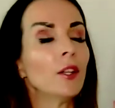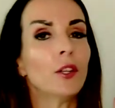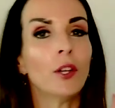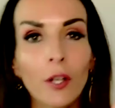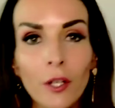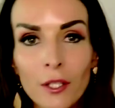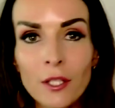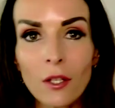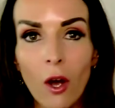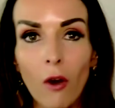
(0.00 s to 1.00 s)

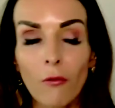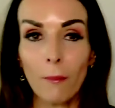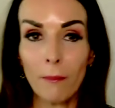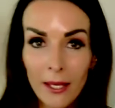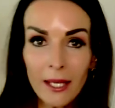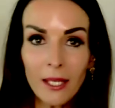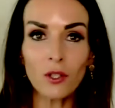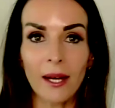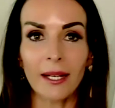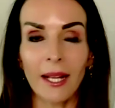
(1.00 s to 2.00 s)
years of
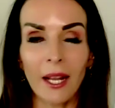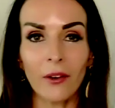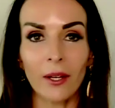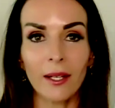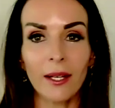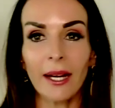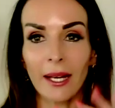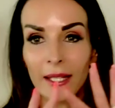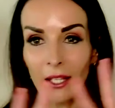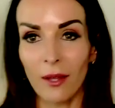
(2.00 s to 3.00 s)
me trial and error,
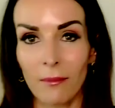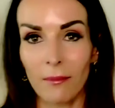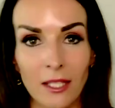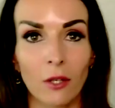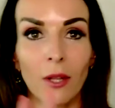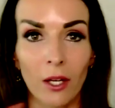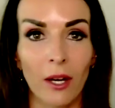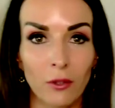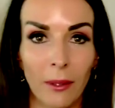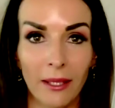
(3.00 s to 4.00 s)
and I give them that so they
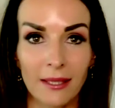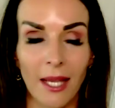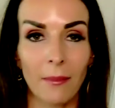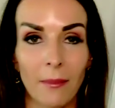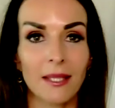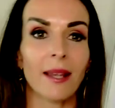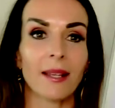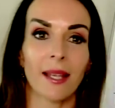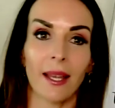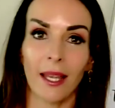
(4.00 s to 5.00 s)
don't have to make the same
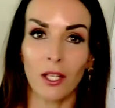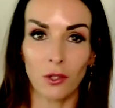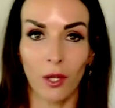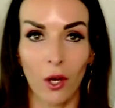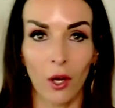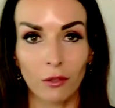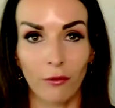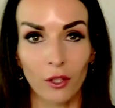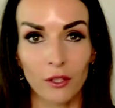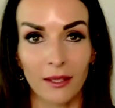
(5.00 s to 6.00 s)
mistake and they can get to their
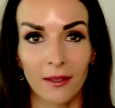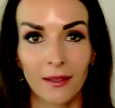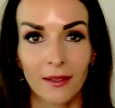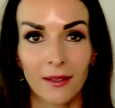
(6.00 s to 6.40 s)
goals faster.